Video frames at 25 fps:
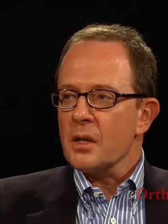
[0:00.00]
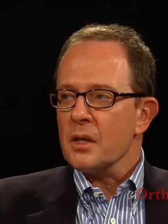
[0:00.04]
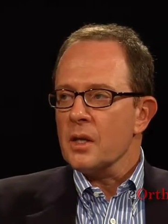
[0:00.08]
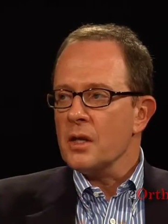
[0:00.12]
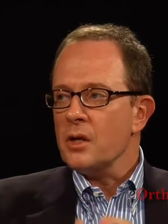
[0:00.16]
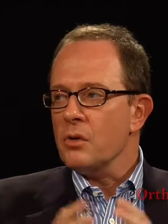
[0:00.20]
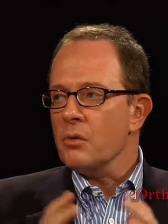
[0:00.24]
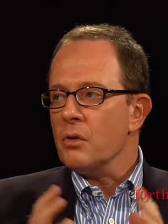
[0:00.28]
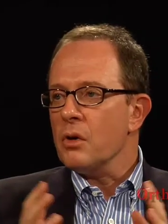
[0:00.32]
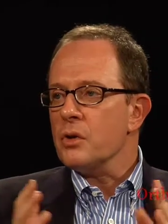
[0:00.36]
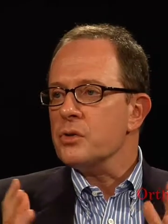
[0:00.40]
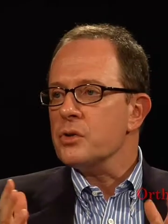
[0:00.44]

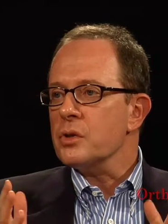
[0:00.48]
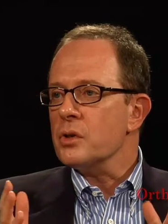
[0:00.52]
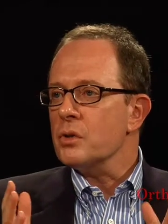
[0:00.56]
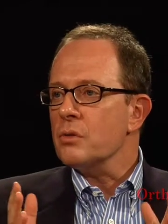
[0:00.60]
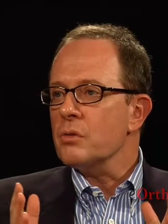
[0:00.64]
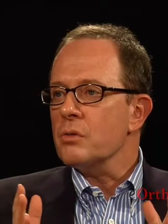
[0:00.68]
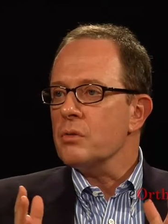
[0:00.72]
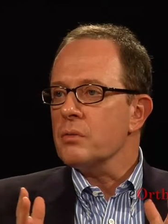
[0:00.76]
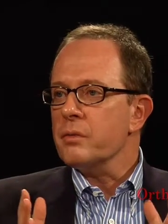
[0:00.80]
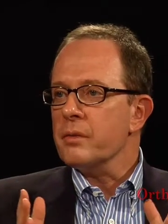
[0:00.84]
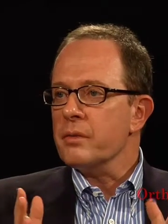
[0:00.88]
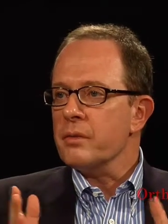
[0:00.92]
then you
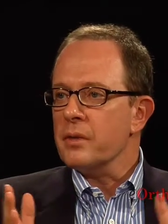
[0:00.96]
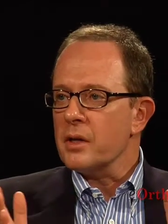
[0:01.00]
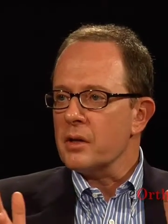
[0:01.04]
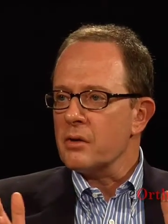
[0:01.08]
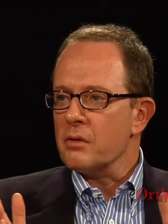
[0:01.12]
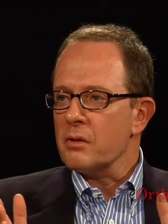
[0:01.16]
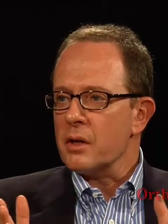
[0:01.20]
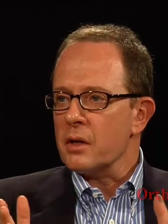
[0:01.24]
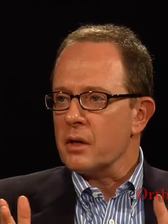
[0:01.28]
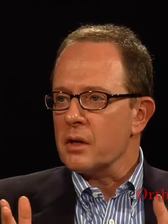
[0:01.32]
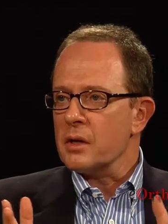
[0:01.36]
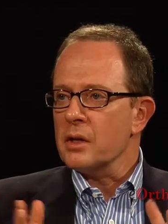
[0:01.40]
also
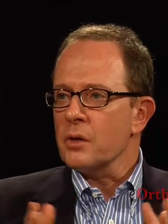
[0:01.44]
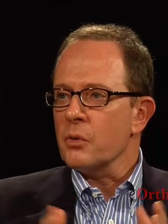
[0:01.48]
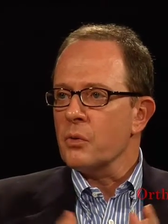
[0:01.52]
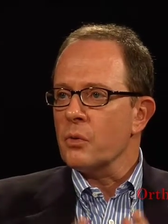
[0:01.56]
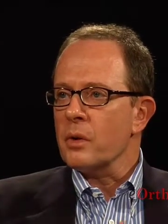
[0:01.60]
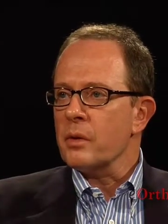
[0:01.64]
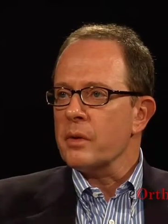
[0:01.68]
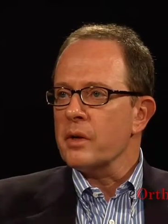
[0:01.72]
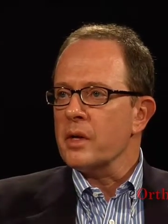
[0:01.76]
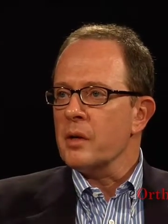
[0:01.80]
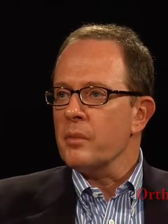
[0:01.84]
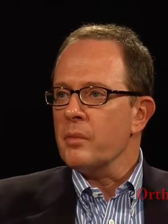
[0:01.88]
theoretically
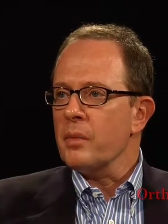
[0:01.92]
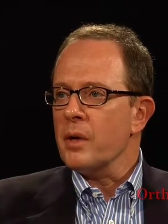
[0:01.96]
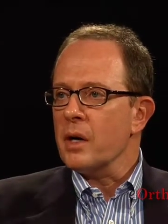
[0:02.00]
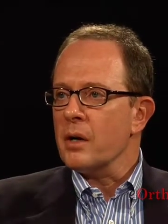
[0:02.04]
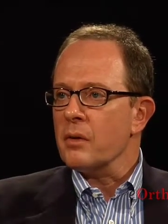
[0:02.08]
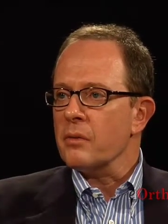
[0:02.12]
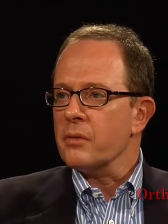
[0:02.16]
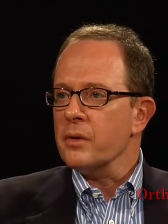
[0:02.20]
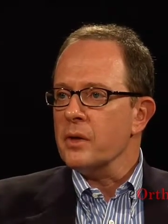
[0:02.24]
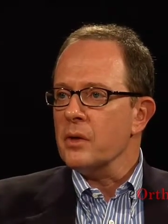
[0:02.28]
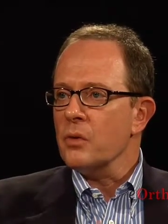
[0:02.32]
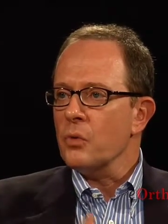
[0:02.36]
worry
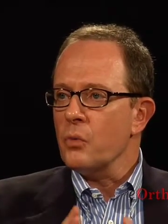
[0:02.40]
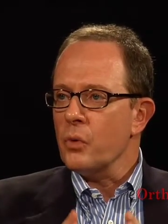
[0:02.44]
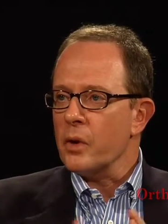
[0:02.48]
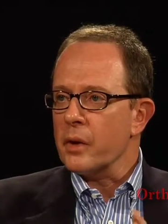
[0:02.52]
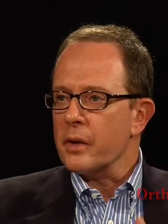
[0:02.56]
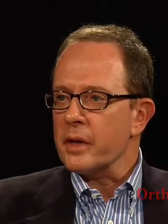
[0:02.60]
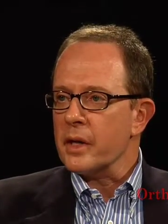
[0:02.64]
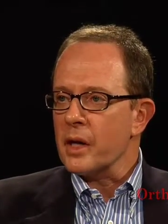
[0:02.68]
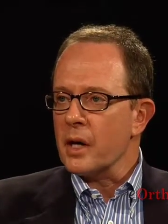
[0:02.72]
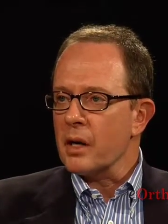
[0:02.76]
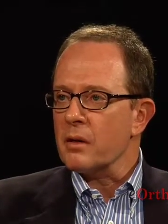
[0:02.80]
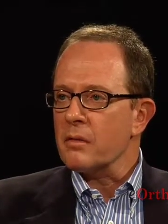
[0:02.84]
about the
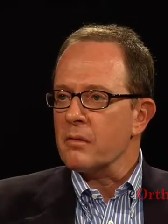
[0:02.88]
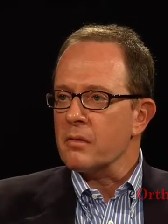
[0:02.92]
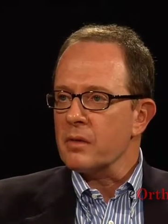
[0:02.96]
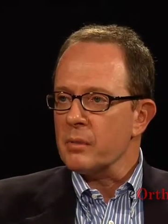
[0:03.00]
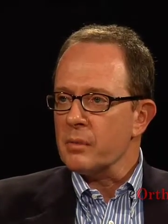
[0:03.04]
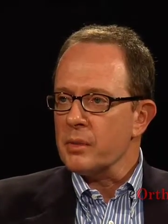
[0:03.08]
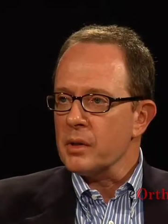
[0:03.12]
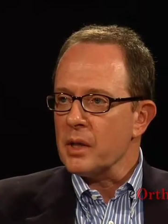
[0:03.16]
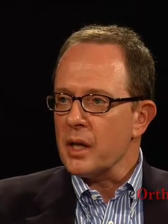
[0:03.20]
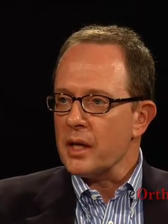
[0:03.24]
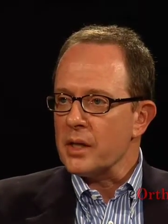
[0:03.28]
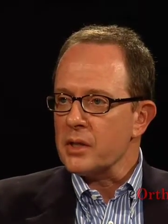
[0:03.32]
wearing out of
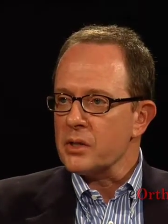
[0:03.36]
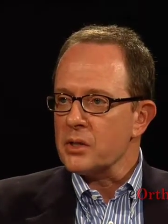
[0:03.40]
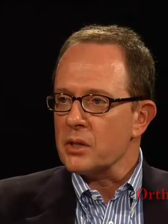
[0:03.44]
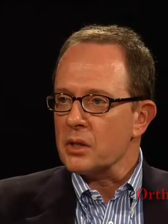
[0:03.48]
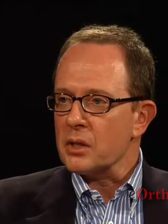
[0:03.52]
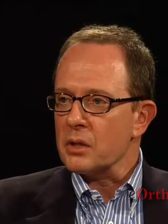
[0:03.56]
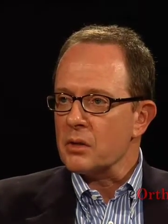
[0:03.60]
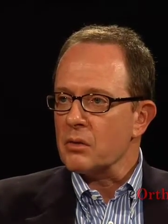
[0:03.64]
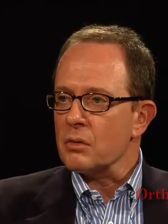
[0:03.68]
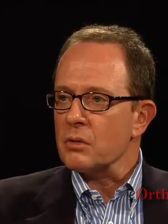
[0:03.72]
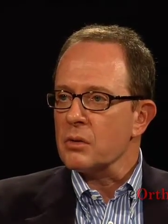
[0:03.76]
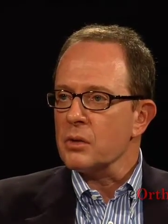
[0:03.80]
the
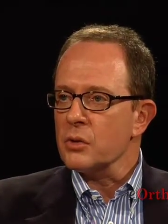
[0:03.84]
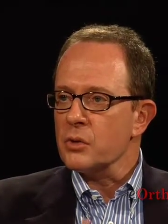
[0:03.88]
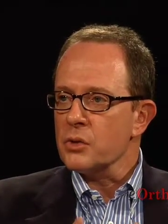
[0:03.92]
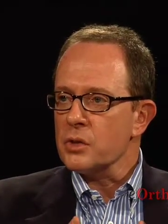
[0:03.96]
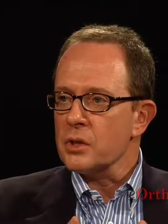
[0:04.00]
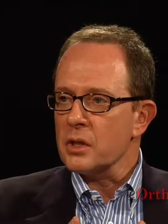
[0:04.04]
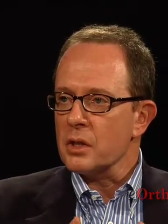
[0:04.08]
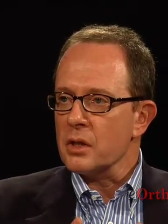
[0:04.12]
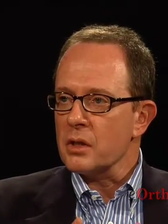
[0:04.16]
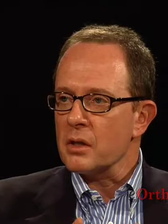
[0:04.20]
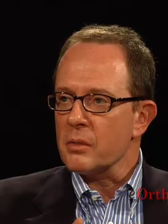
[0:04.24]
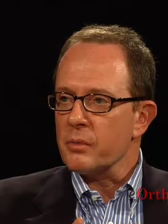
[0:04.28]
plastic or
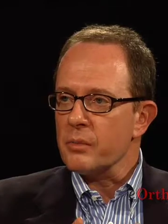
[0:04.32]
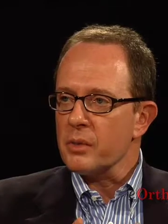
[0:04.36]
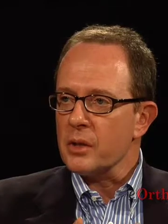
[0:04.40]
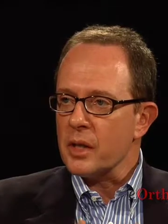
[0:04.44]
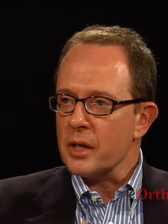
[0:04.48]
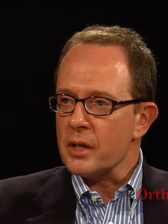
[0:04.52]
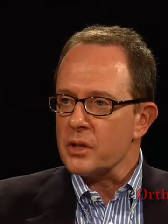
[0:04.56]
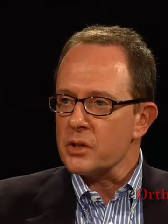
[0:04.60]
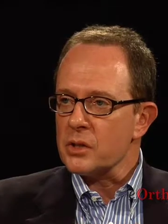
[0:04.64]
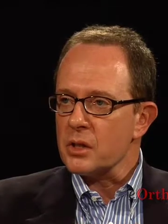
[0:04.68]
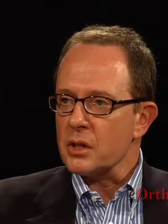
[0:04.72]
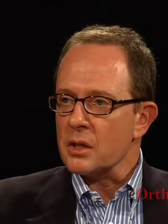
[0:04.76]
loosening of the
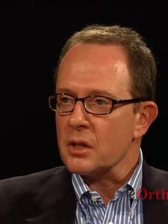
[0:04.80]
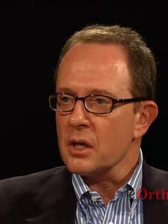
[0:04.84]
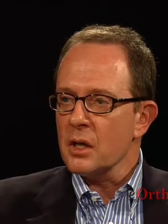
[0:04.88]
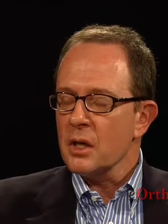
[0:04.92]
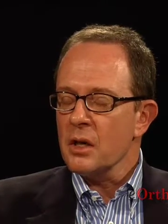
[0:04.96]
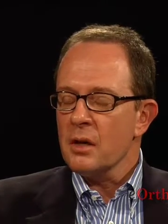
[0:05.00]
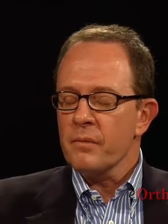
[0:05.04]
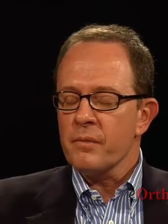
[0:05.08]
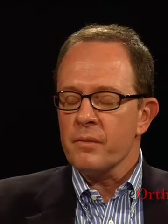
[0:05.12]
plastic.